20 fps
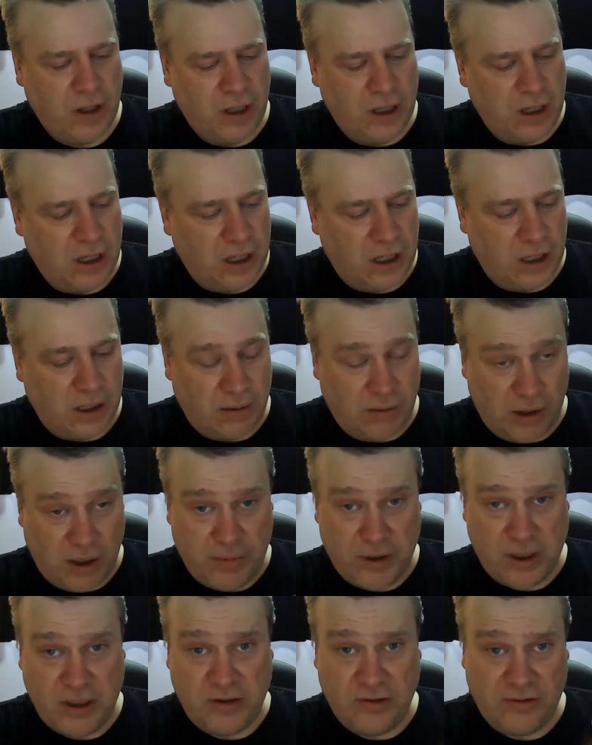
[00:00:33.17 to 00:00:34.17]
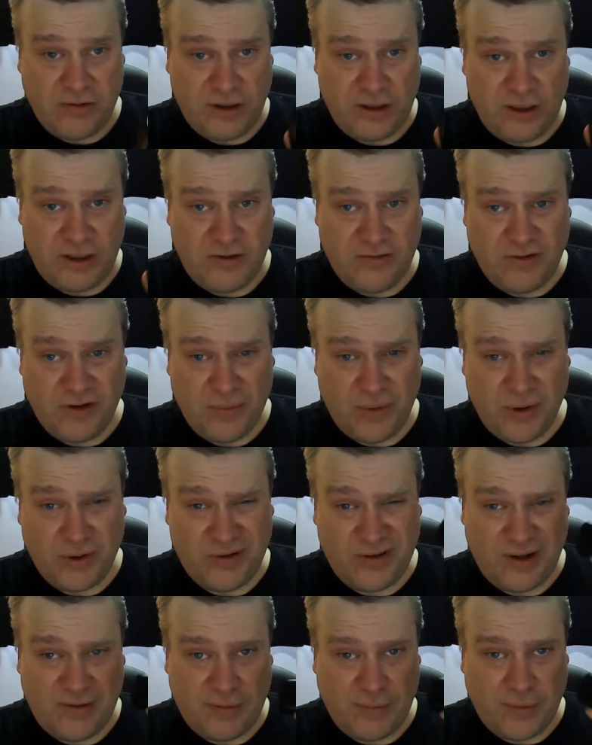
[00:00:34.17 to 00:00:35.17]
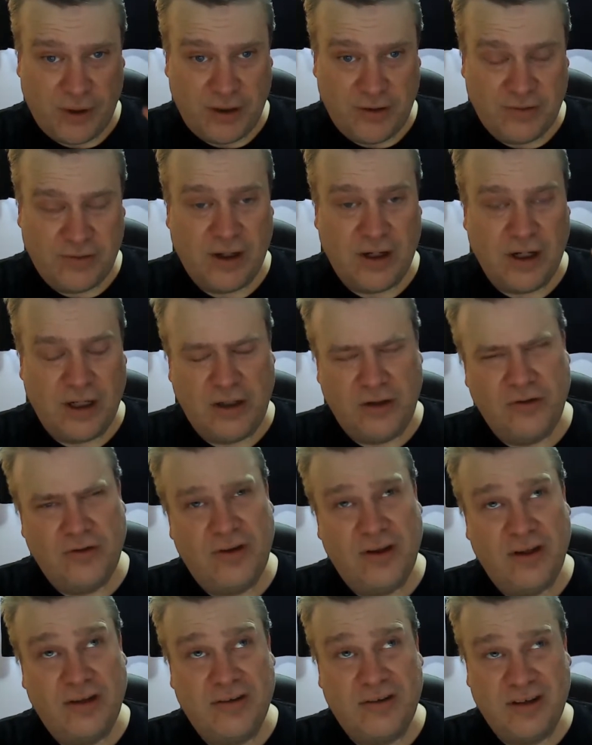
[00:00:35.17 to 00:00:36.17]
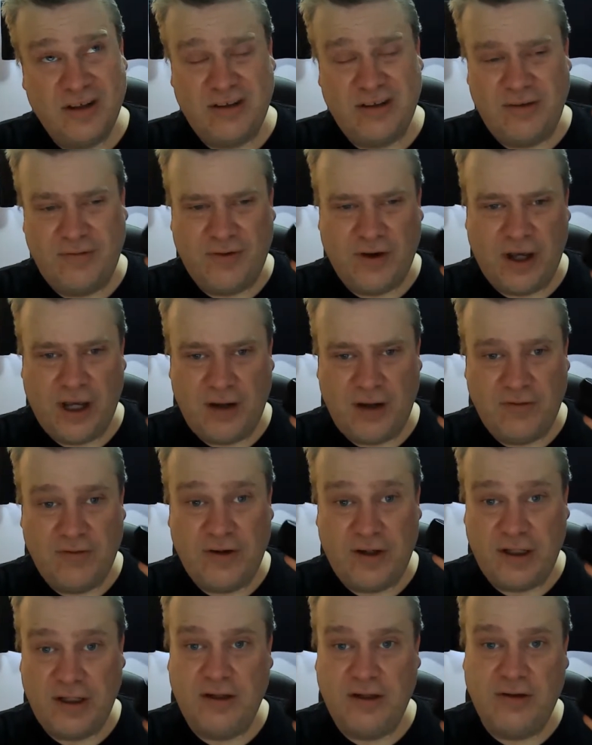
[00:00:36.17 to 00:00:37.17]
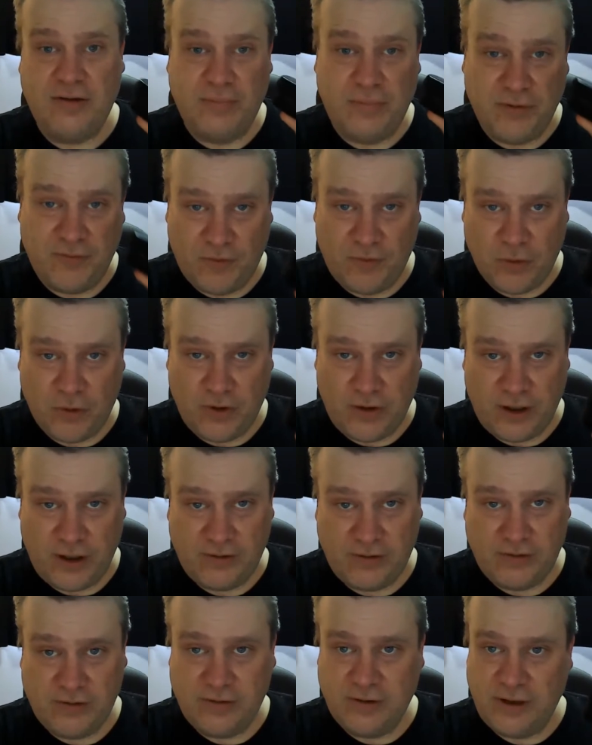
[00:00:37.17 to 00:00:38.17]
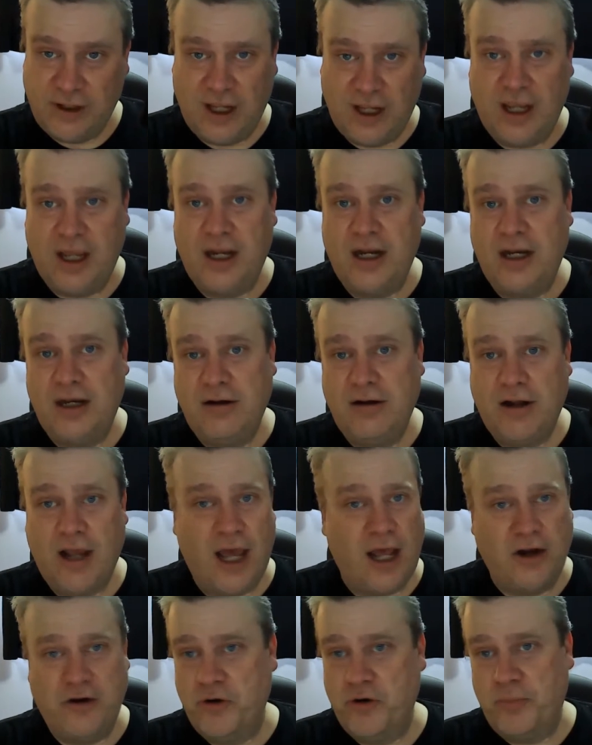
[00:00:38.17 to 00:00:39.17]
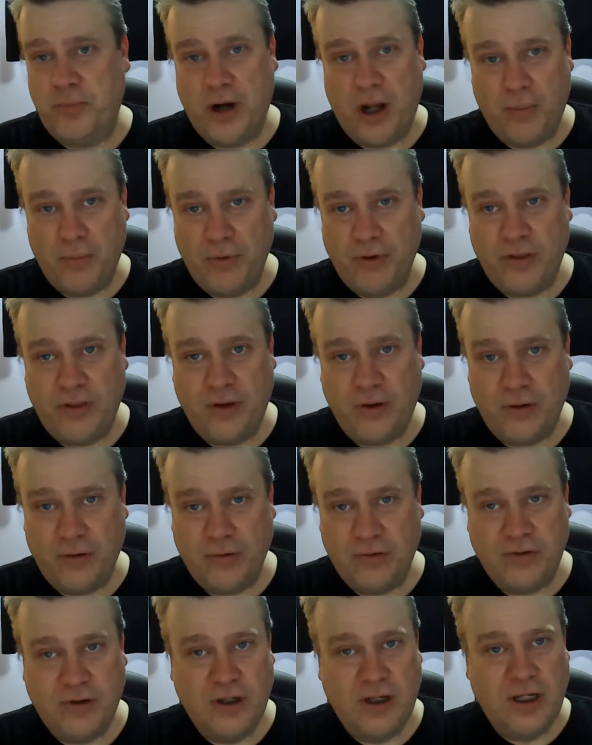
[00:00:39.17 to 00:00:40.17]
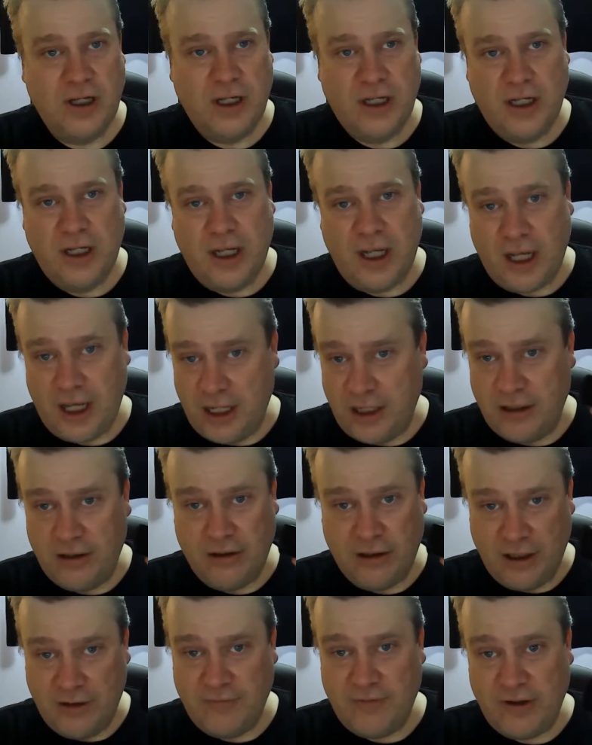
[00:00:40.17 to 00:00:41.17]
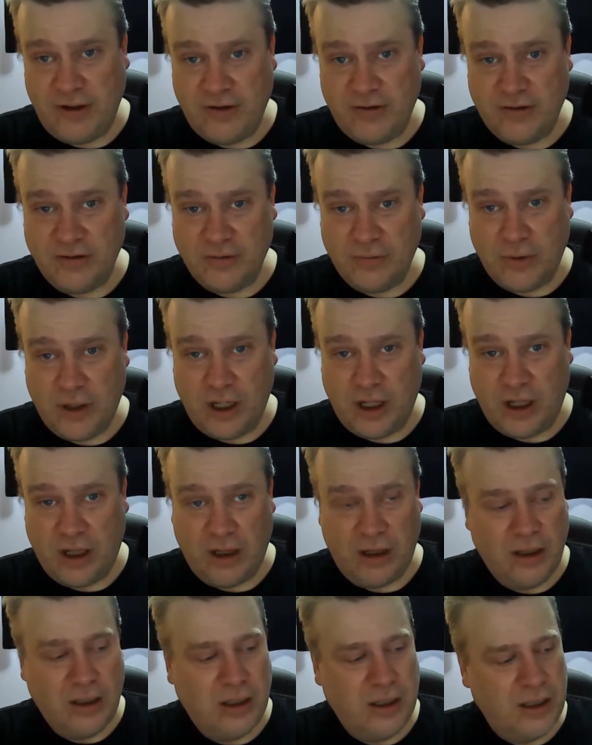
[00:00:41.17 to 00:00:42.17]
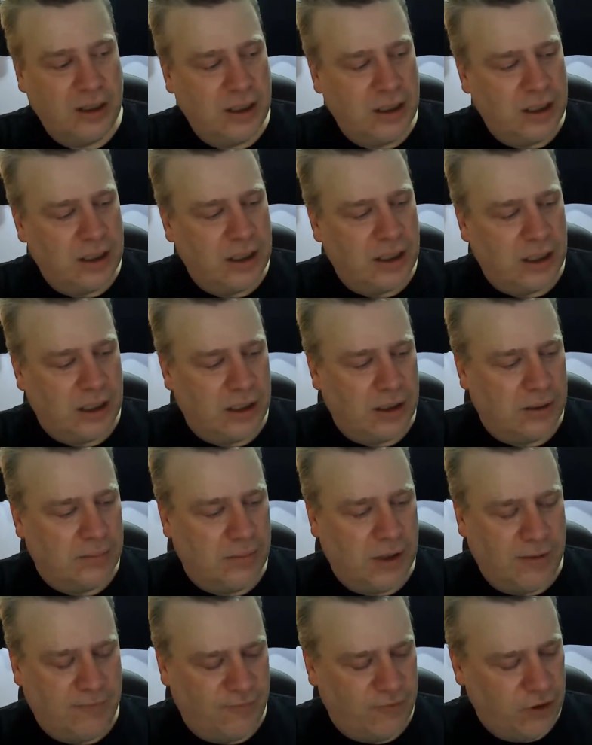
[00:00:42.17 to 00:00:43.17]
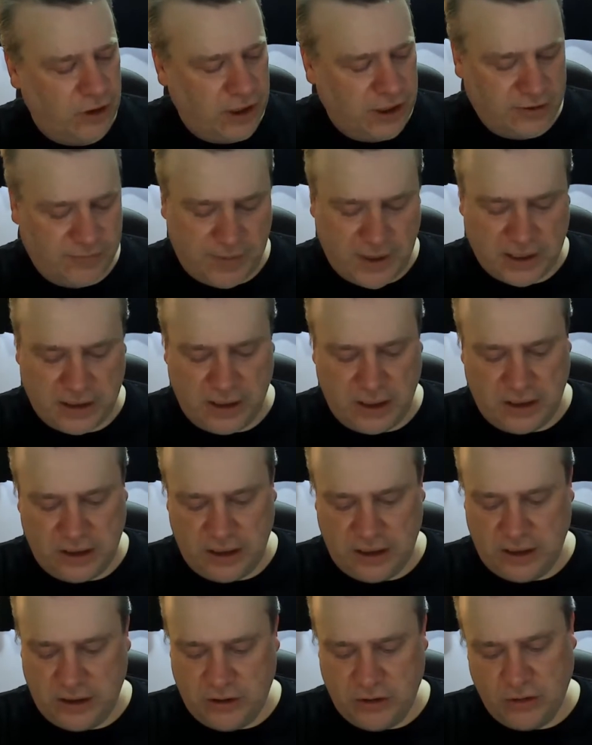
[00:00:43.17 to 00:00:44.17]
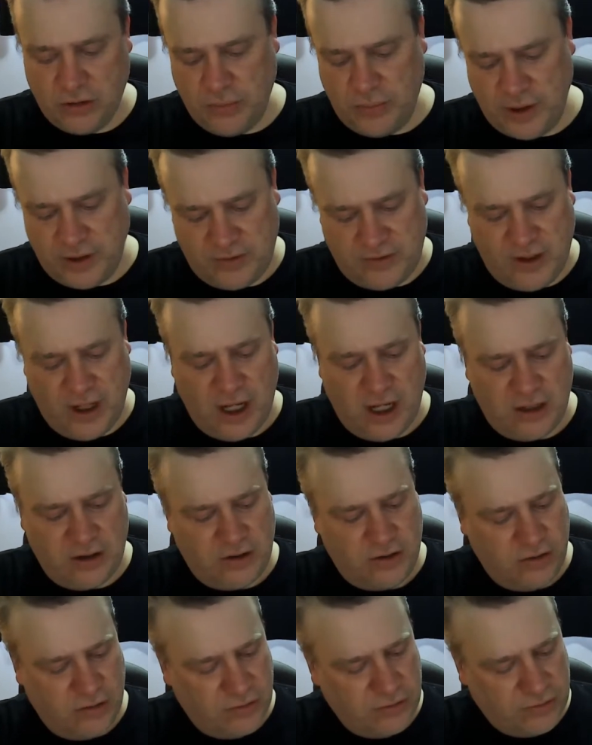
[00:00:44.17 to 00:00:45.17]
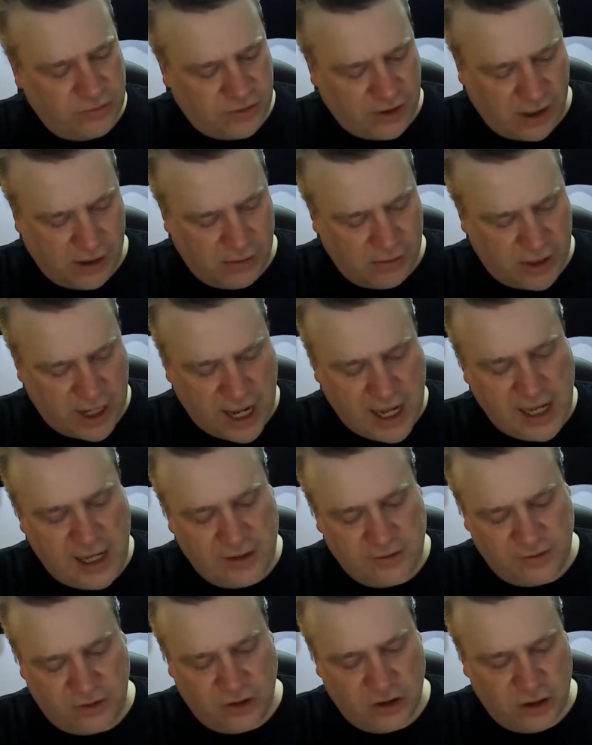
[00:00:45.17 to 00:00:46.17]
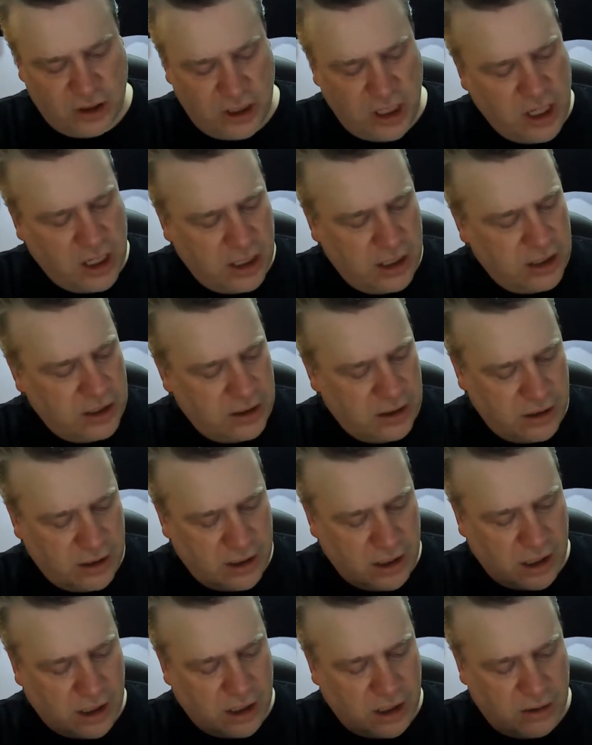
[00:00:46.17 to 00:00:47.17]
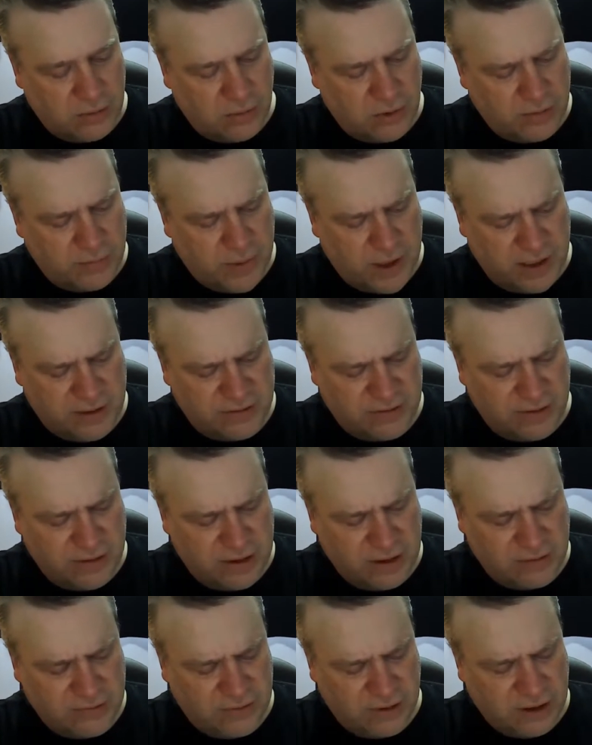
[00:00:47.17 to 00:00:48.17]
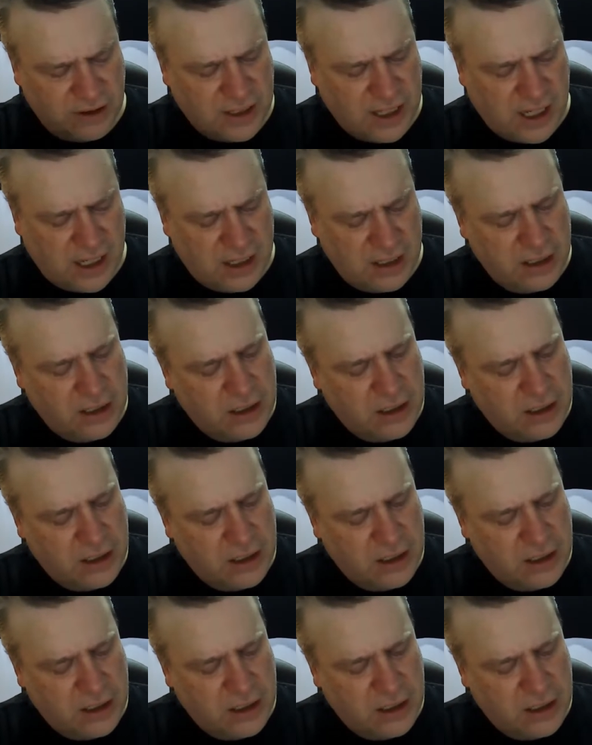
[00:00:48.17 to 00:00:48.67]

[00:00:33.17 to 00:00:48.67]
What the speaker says: I've been using these for about 7 months, and I used the 65Ts before this and had no problem with those and love these as well. I'm fully expecting the Google Buds not to sound as good with bass and things like that.